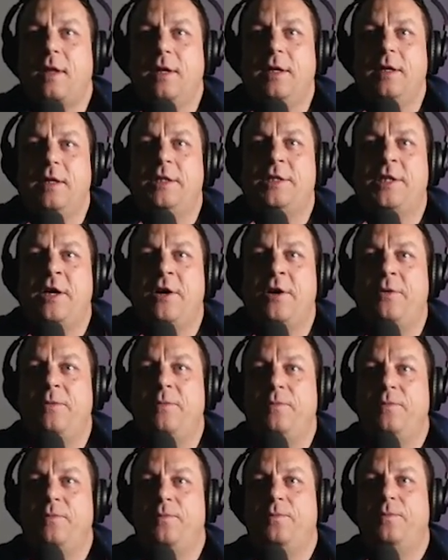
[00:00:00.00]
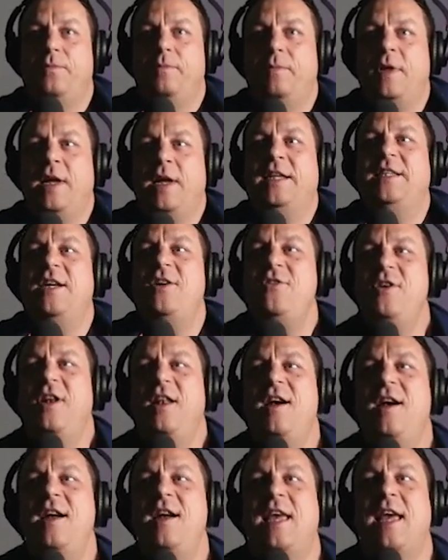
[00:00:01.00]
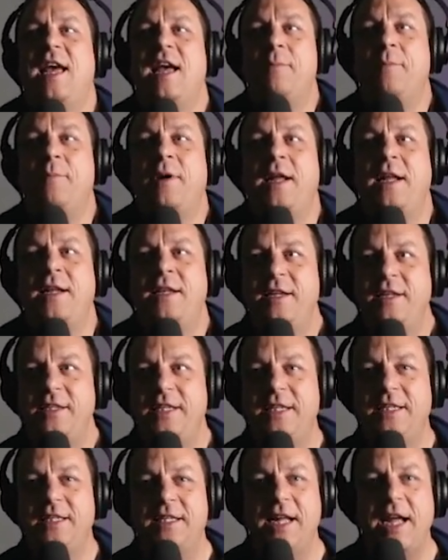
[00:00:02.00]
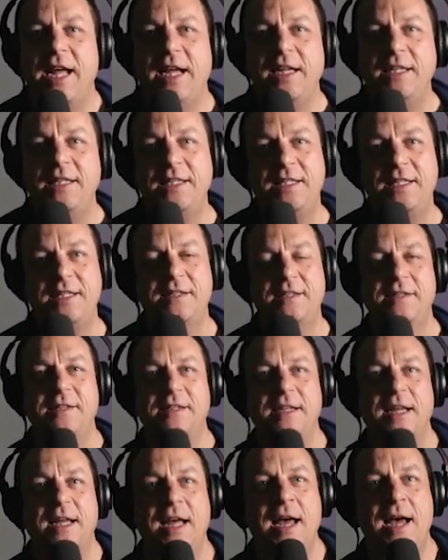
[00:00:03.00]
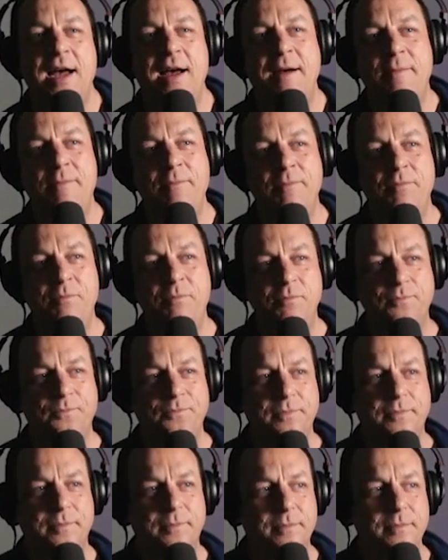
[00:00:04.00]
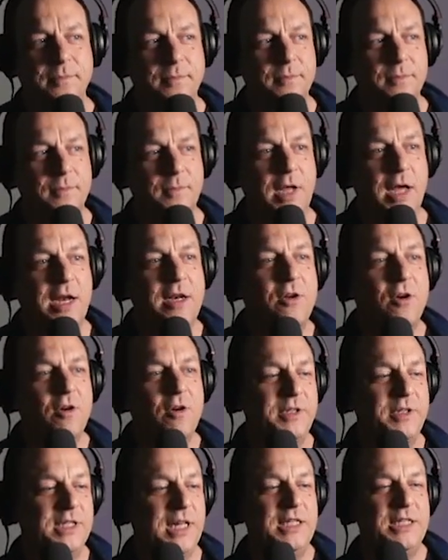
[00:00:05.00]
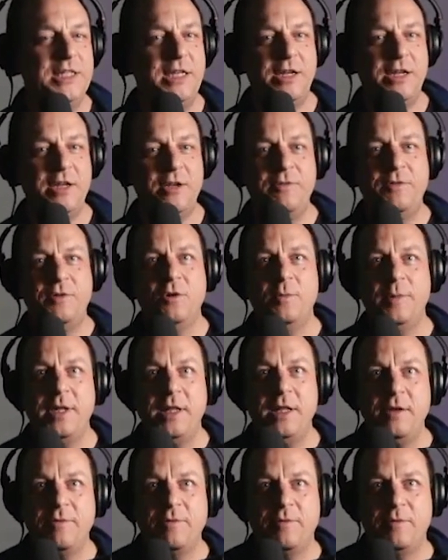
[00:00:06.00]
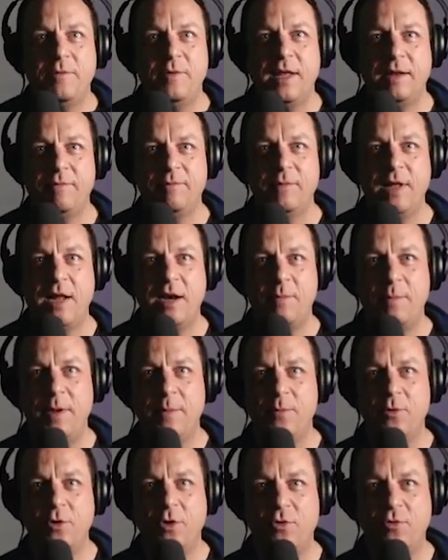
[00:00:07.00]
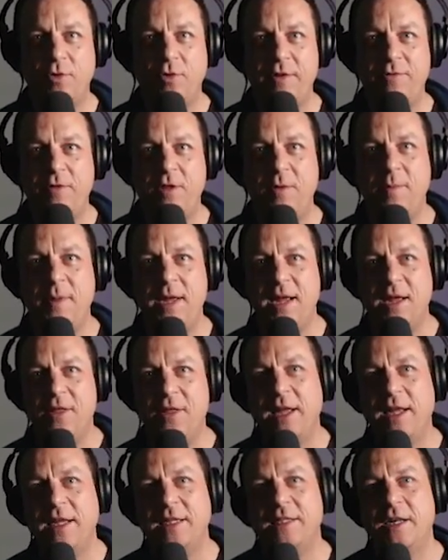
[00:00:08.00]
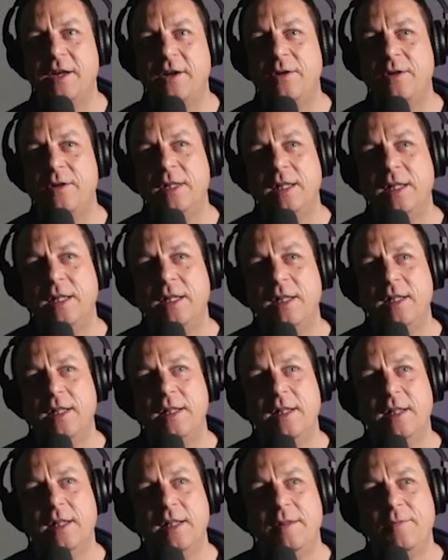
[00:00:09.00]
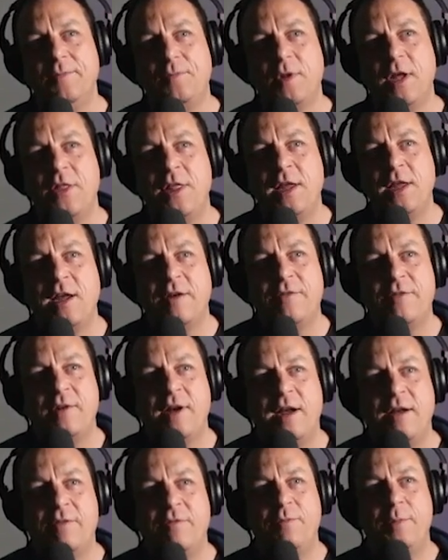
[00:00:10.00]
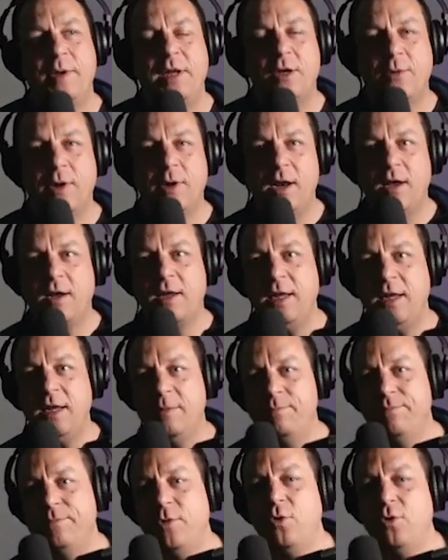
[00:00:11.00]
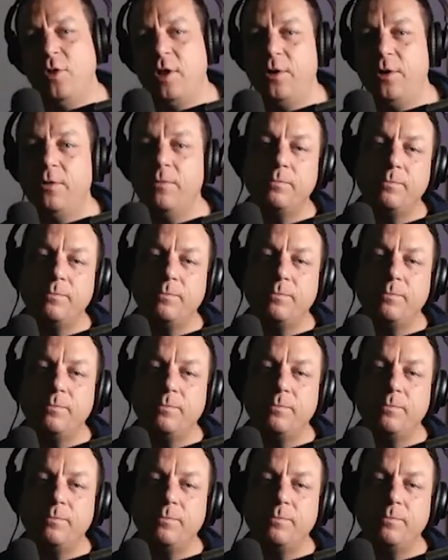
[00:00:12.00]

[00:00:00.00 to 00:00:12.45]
So I don't like it, but it does exist. And conversationally, you've told me that you've had a bit more grief than me, I think. So I think I've been quite lucky, all in all.